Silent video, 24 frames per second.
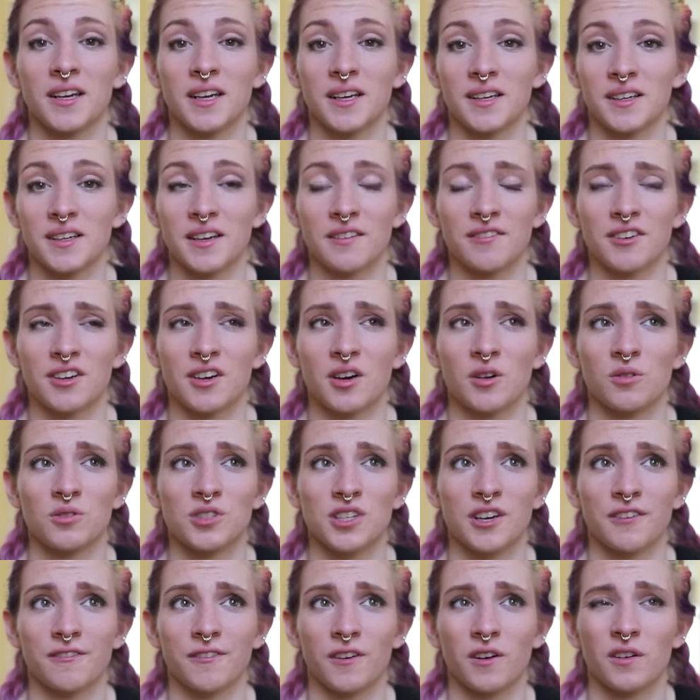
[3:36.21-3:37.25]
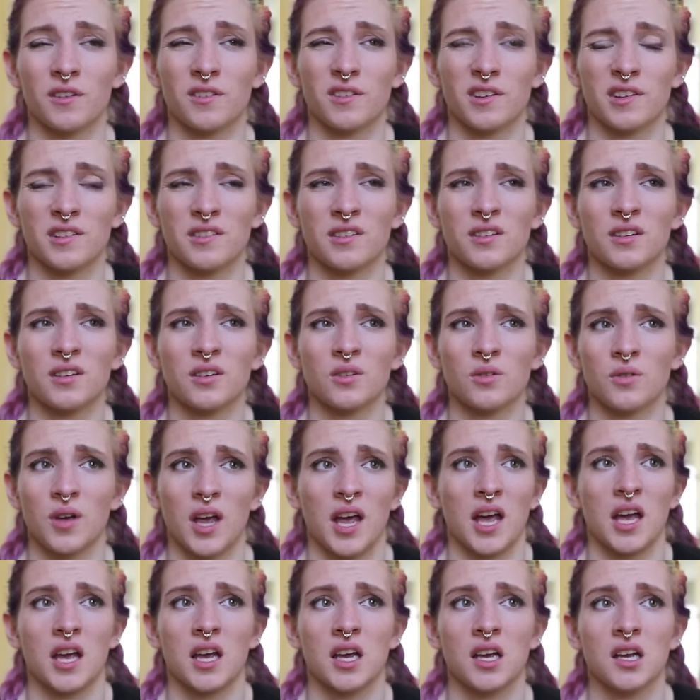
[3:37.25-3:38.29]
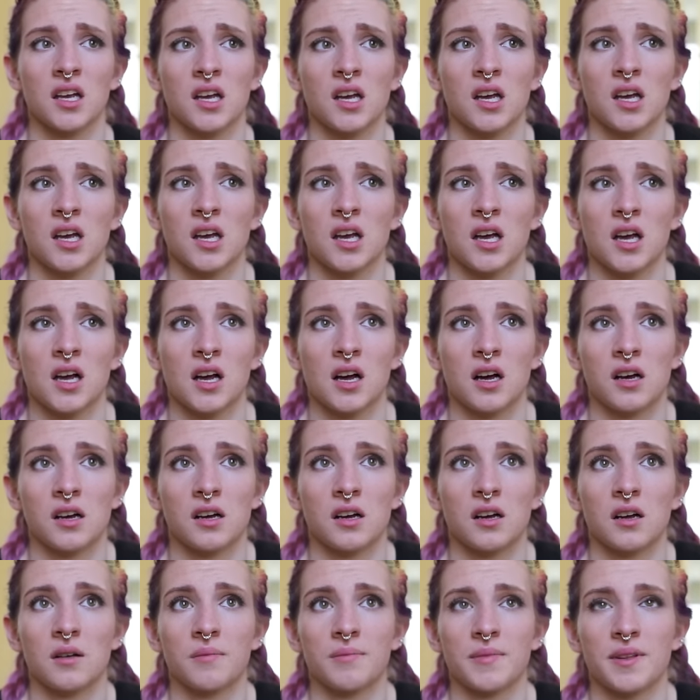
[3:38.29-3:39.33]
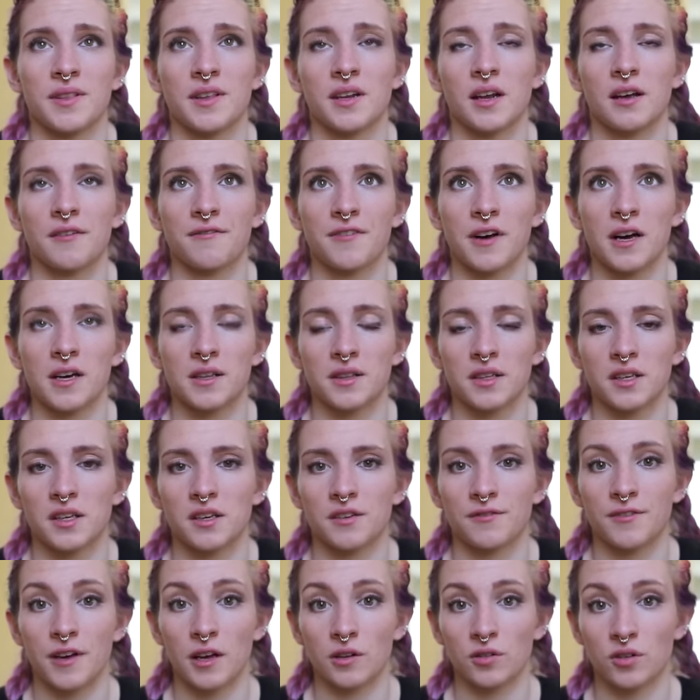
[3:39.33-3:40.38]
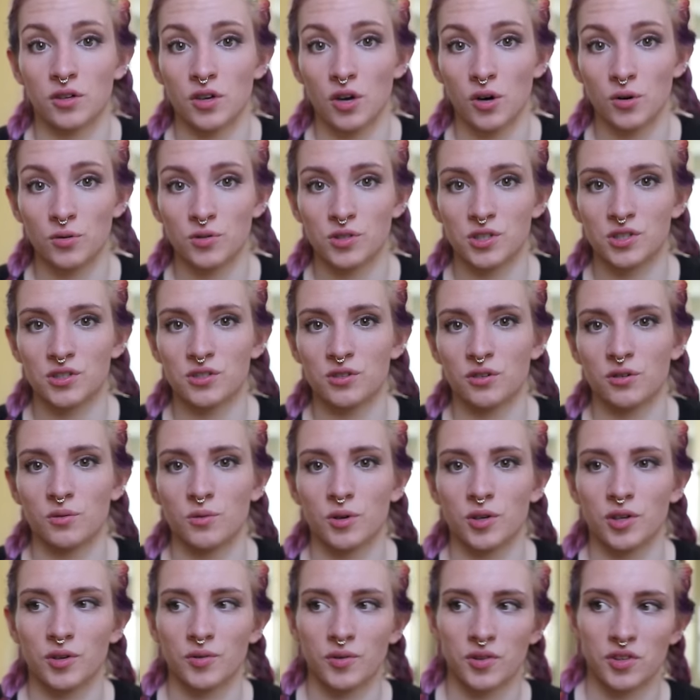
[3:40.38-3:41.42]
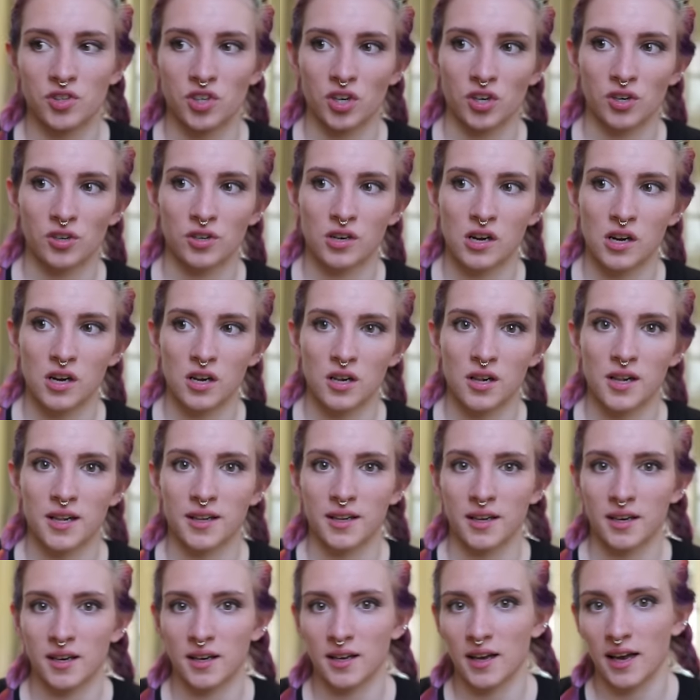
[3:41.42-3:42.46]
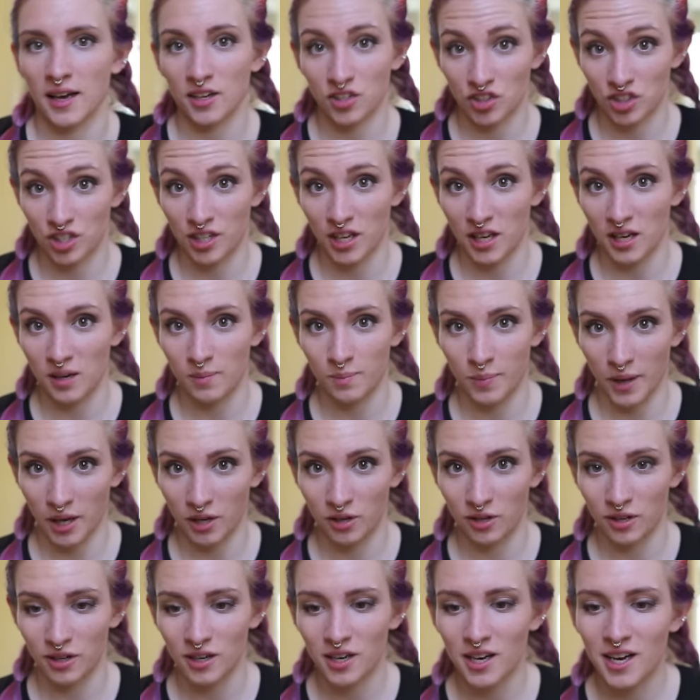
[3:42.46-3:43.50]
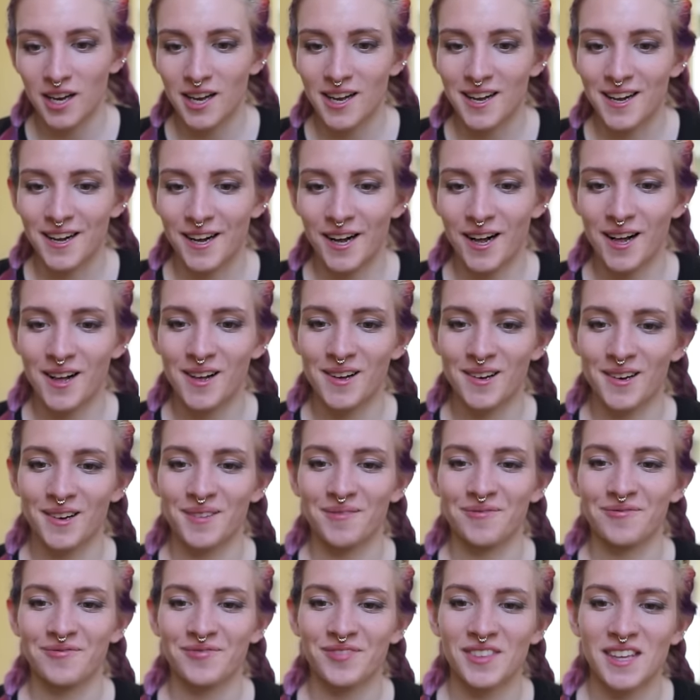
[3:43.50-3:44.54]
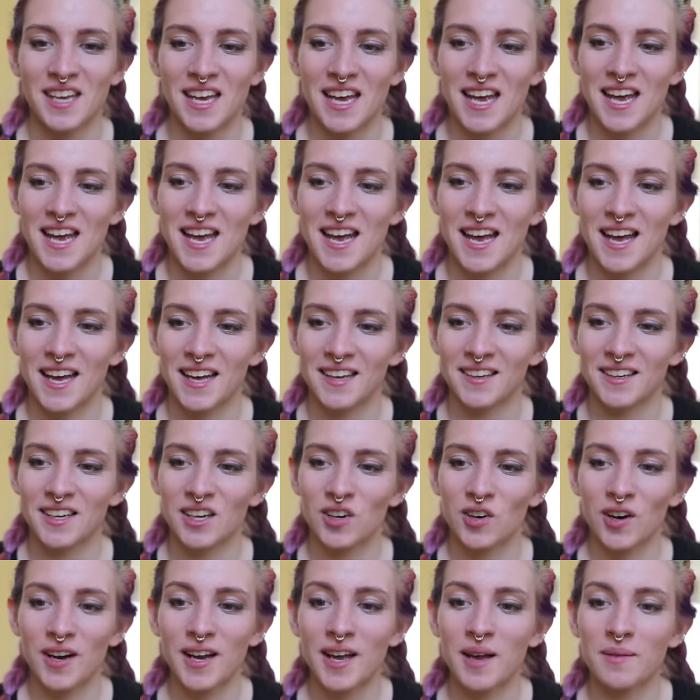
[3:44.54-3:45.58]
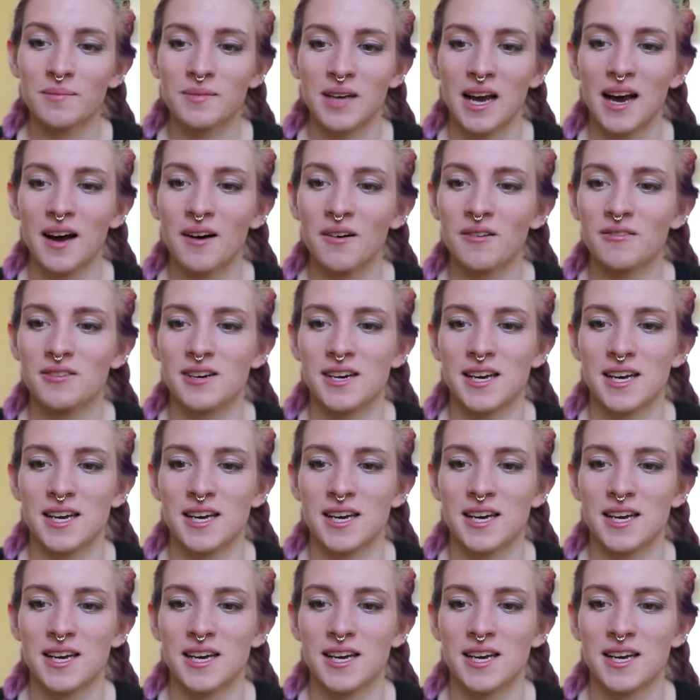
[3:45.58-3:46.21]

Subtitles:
I didn't have a coach at first. I still did okay. And then I finally found a coach and started working with Juggernaut and actually getting better. And here I am now.